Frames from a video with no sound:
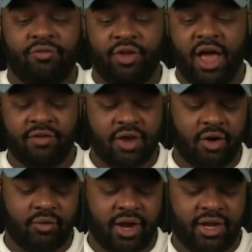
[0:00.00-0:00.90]
If you have
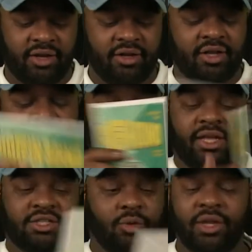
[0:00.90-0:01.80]
not read it,
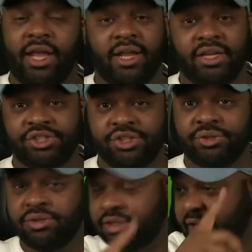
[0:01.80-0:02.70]
it's only 8
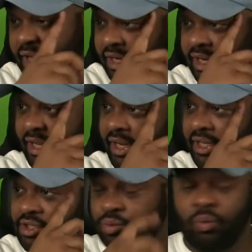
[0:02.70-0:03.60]
issues, and it
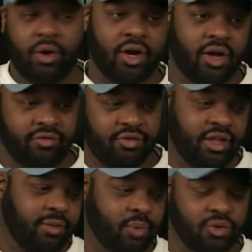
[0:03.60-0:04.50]
is one of
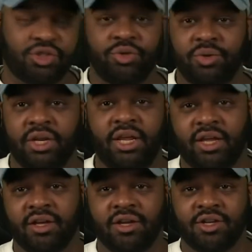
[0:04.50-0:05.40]
the most
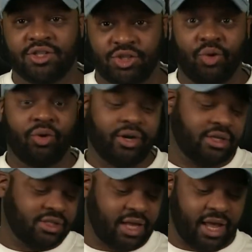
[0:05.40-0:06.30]
unique
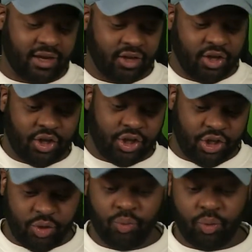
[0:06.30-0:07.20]
stories that
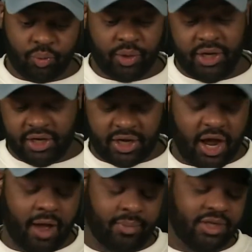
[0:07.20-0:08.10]
you will read in
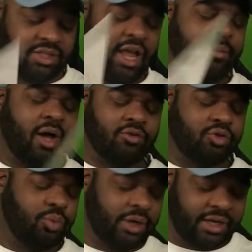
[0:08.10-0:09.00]
comics. Came out in
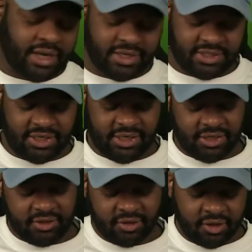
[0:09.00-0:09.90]
2019.